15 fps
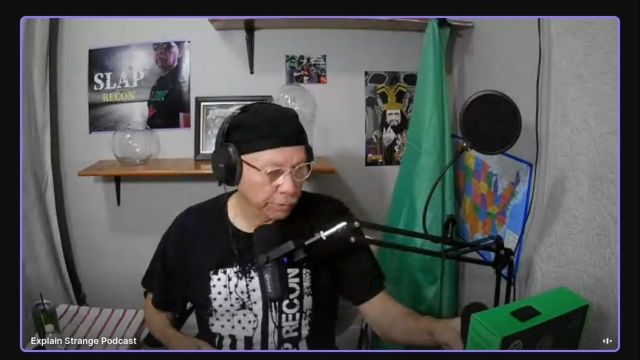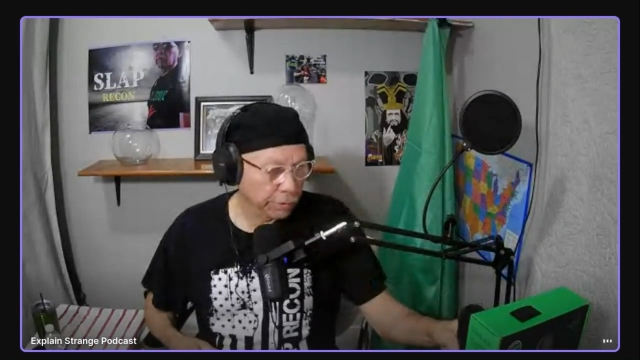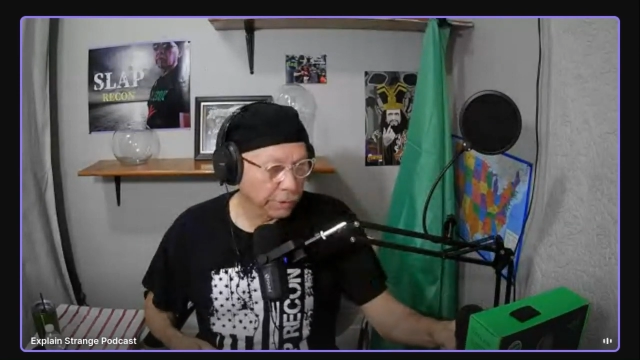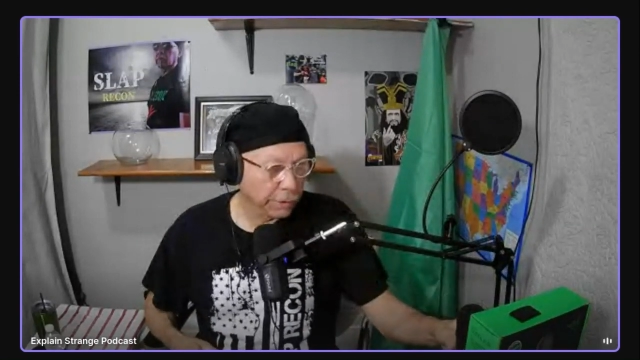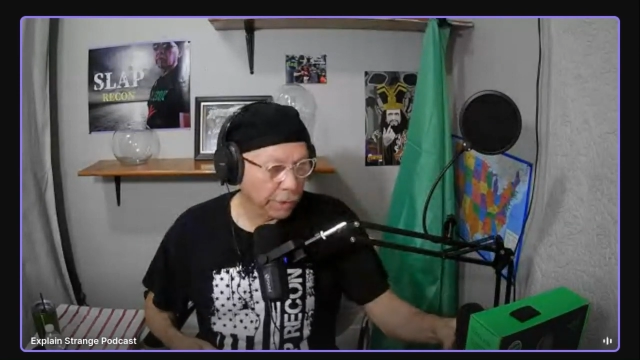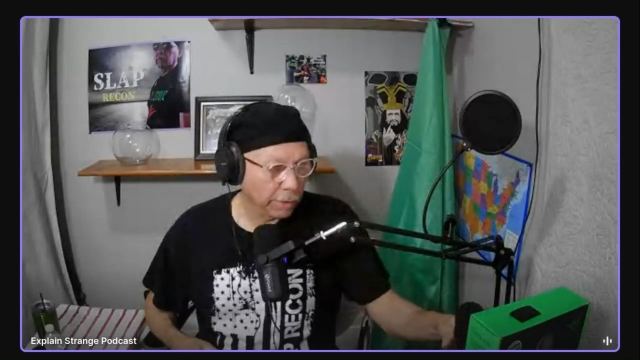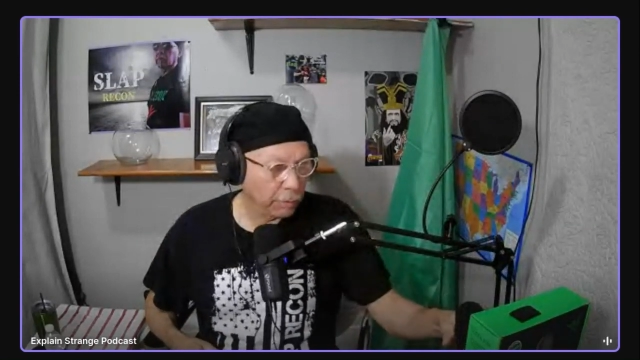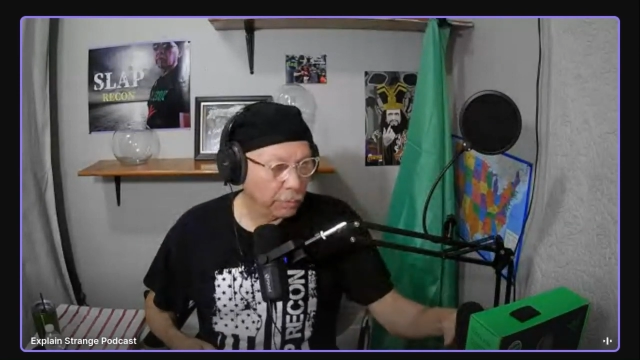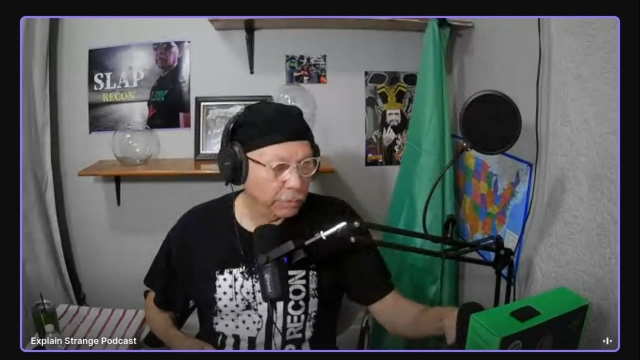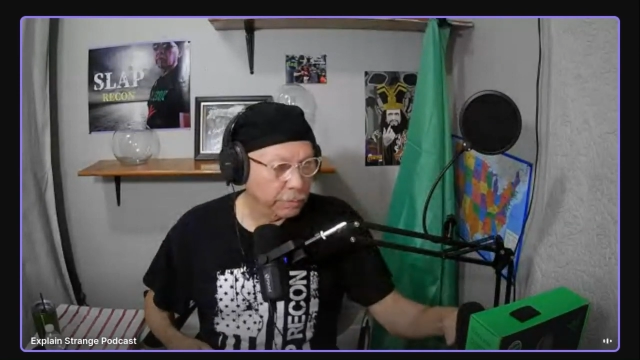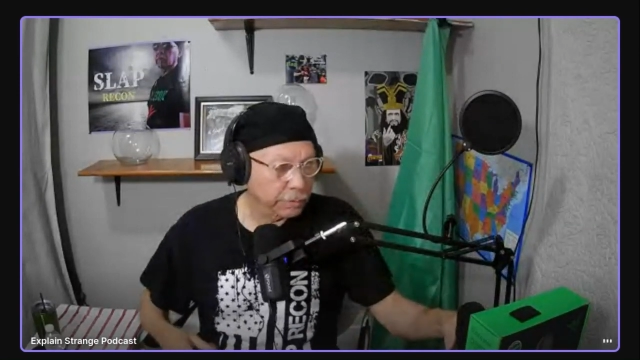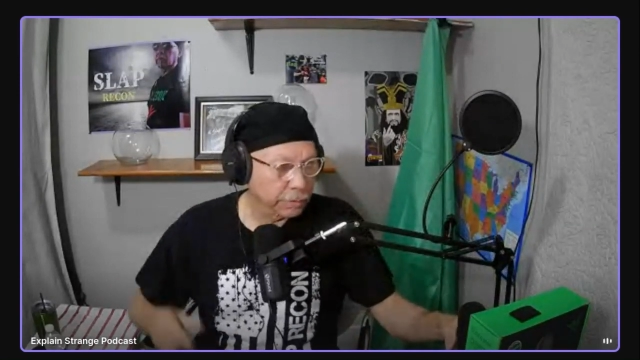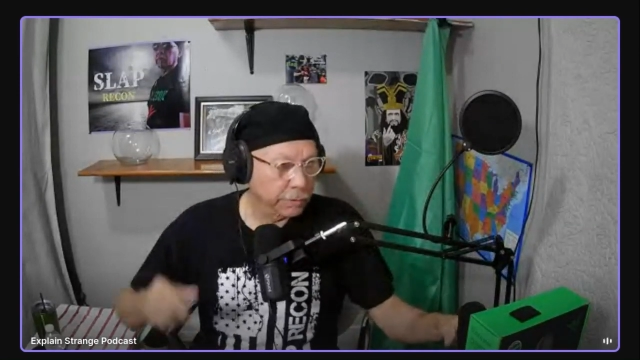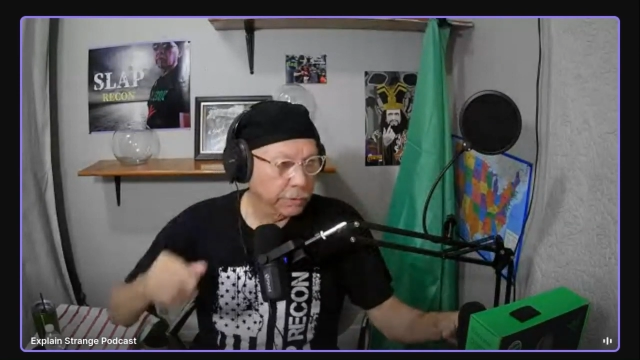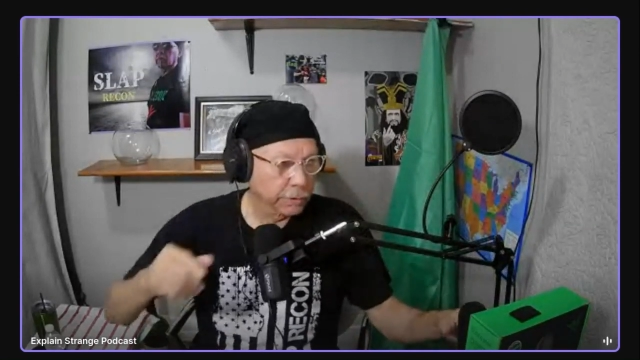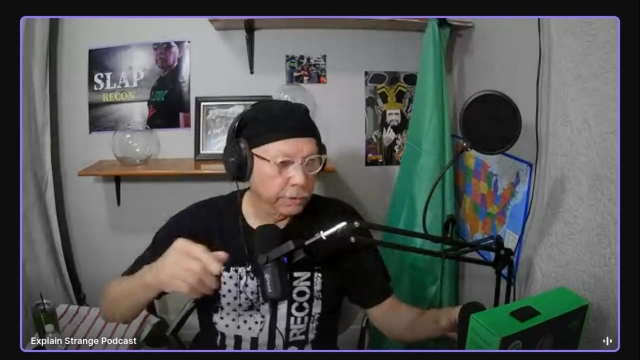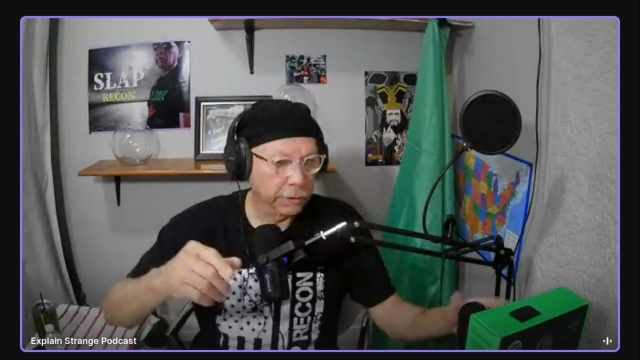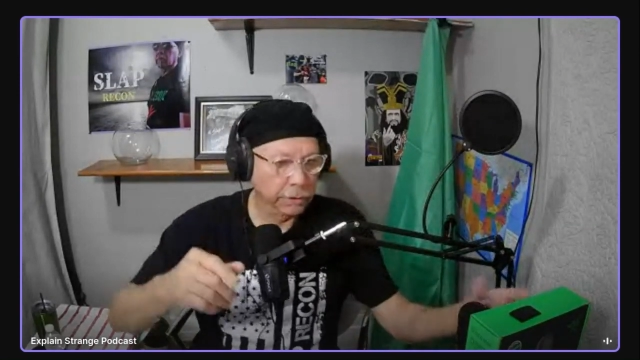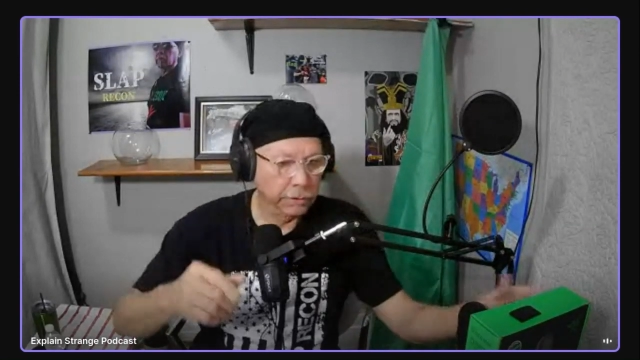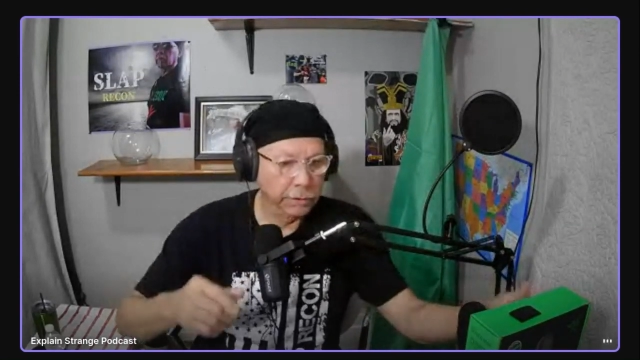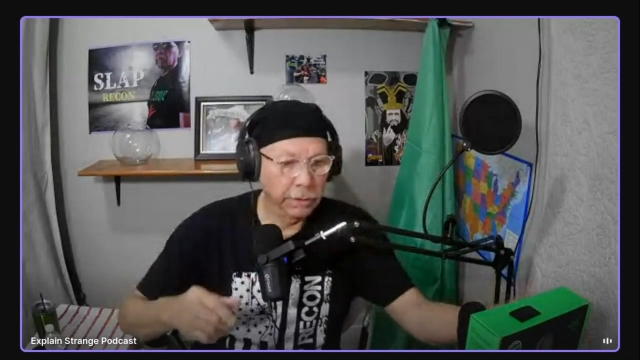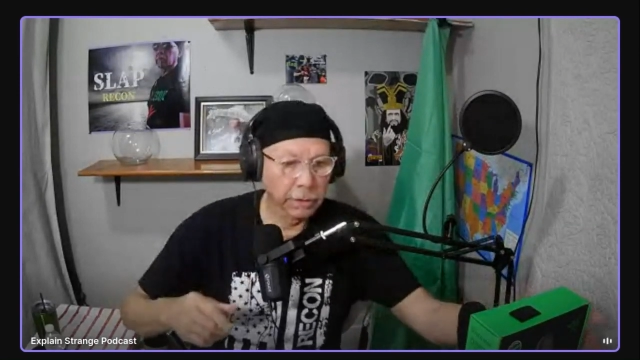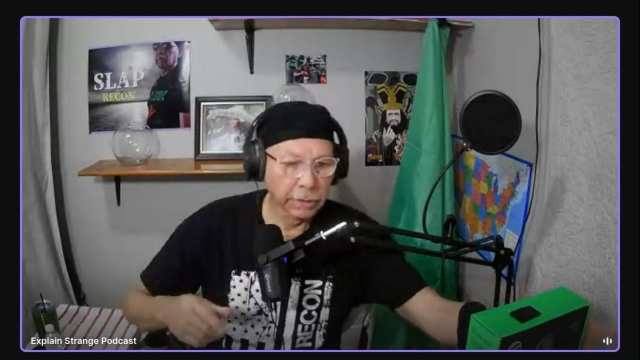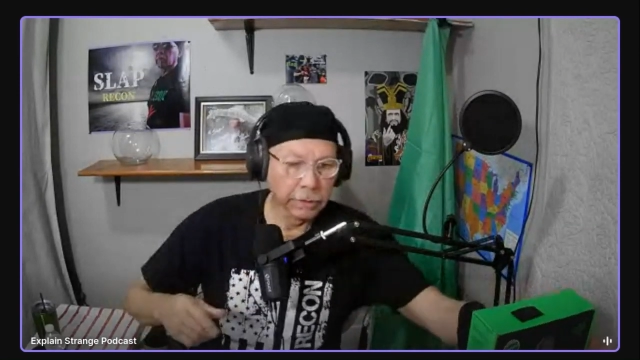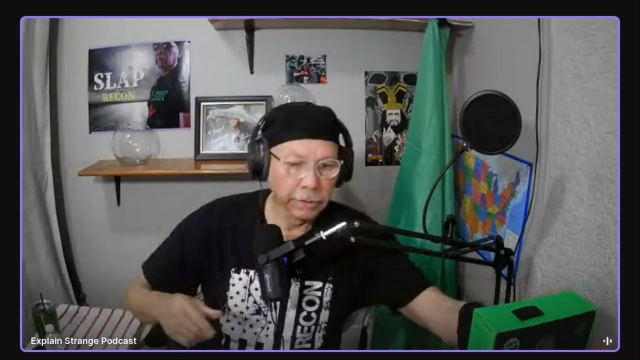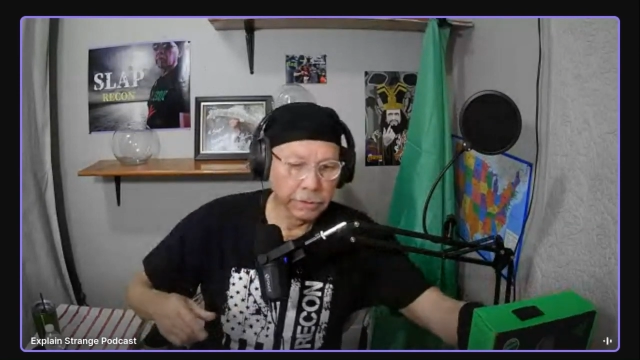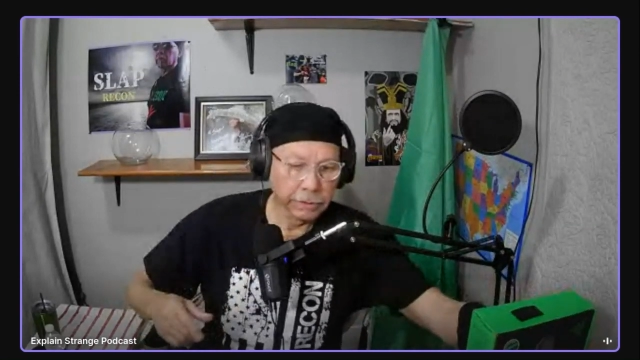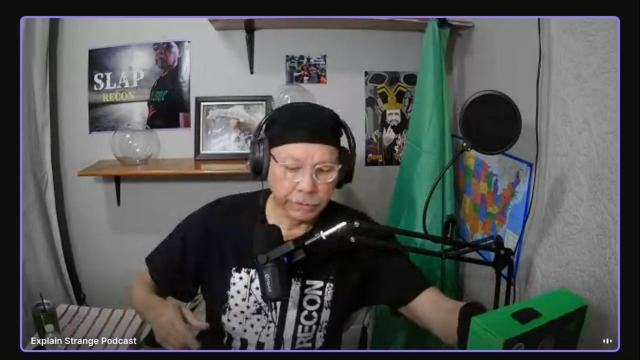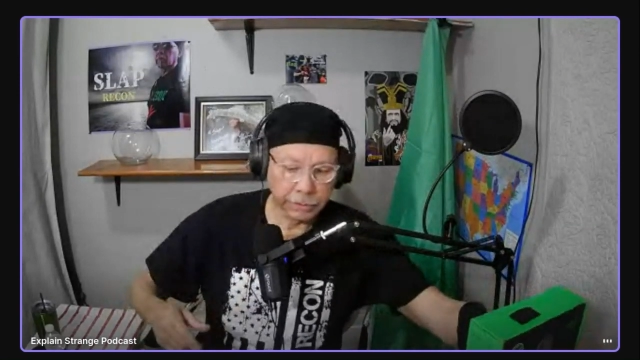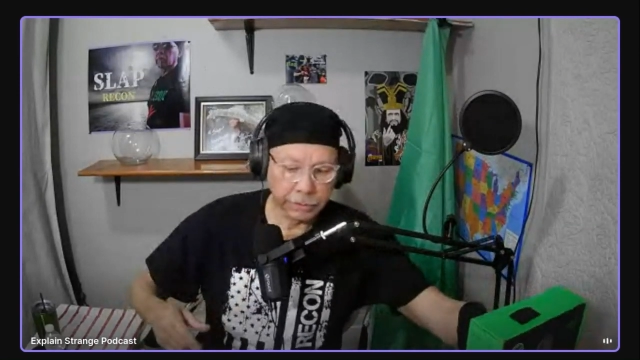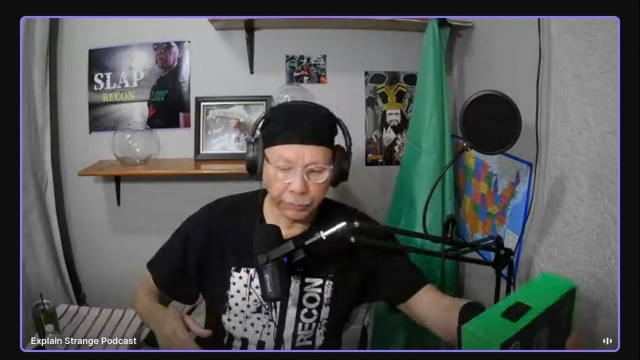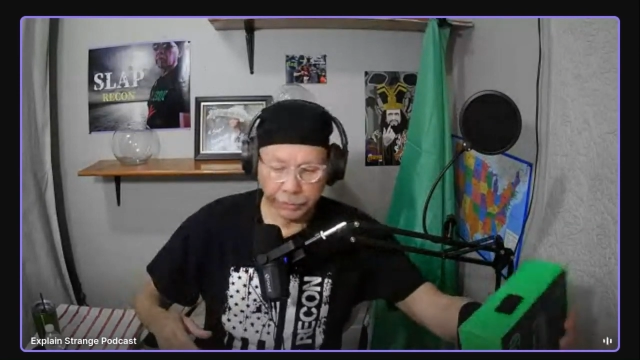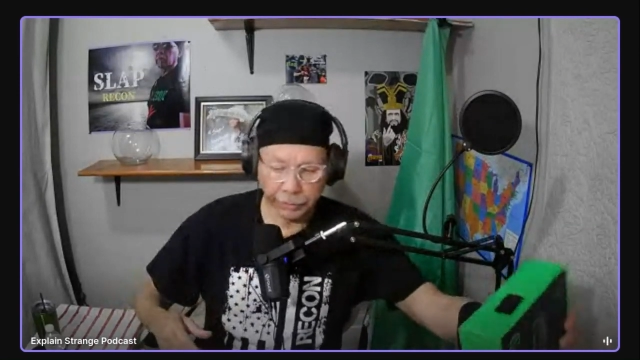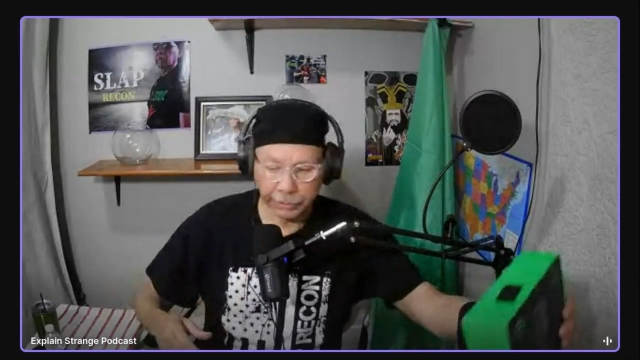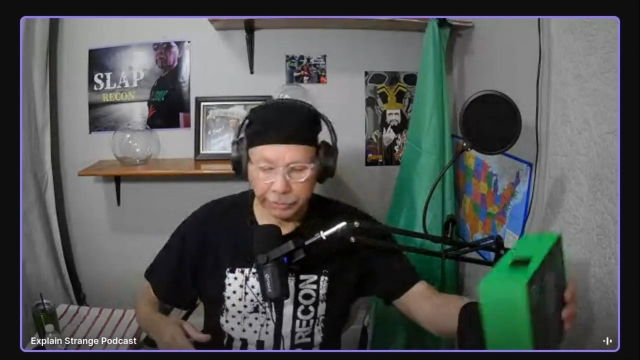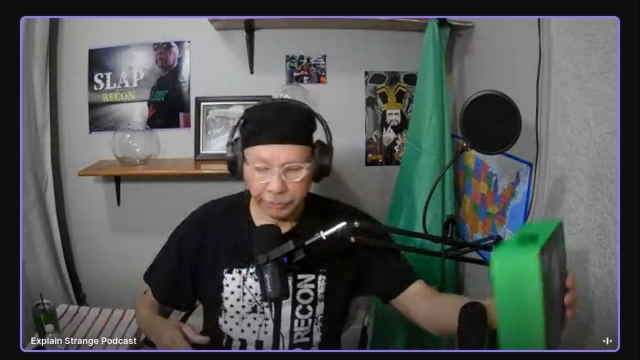and that was the Serene.